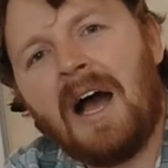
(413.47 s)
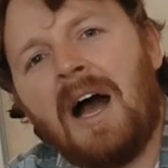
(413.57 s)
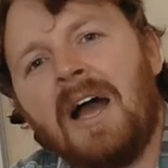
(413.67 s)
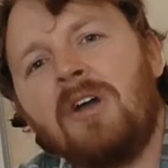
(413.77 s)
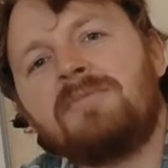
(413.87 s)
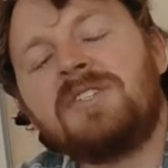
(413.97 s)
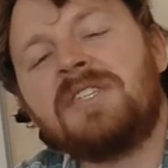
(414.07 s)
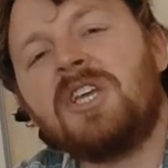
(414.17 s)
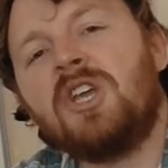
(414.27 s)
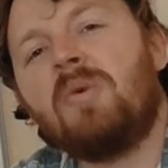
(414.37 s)
I hope to
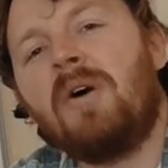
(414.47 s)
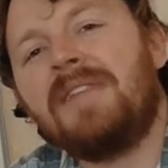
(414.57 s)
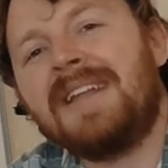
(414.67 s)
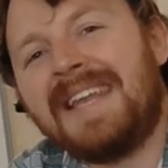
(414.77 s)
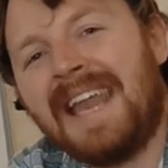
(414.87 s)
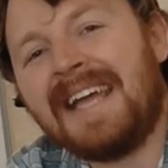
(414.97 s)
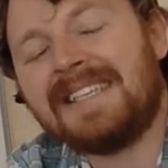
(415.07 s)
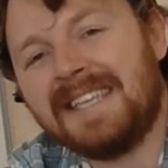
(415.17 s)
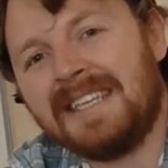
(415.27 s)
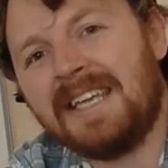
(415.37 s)
see you on the
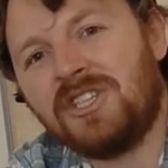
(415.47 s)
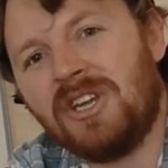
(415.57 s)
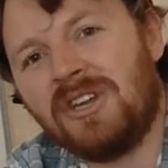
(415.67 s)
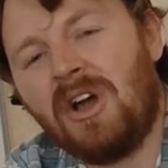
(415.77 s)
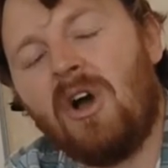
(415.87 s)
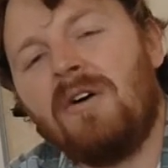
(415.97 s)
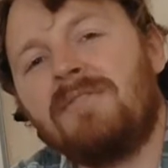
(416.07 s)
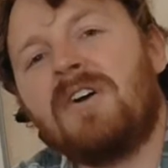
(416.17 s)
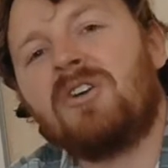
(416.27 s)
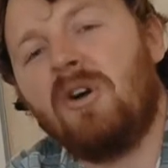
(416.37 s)
next edition
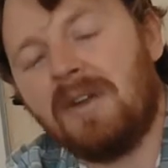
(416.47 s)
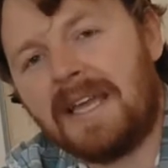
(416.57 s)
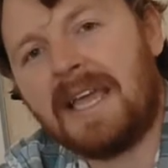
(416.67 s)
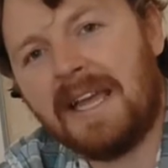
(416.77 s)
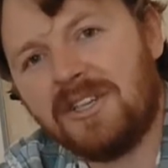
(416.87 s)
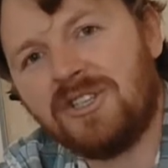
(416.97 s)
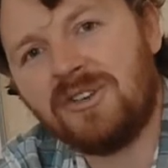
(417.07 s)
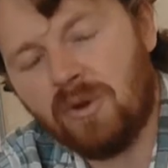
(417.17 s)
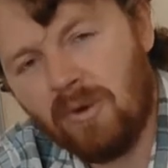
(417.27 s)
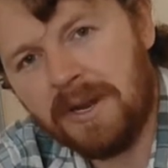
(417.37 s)
of
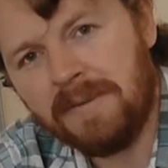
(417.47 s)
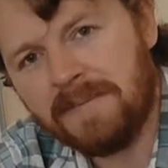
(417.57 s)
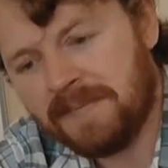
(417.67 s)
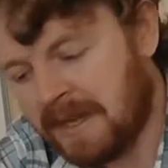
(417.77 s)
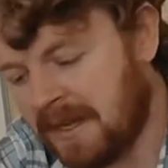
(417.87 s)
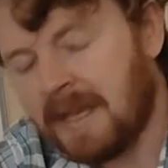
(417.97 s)
Collocation Corner.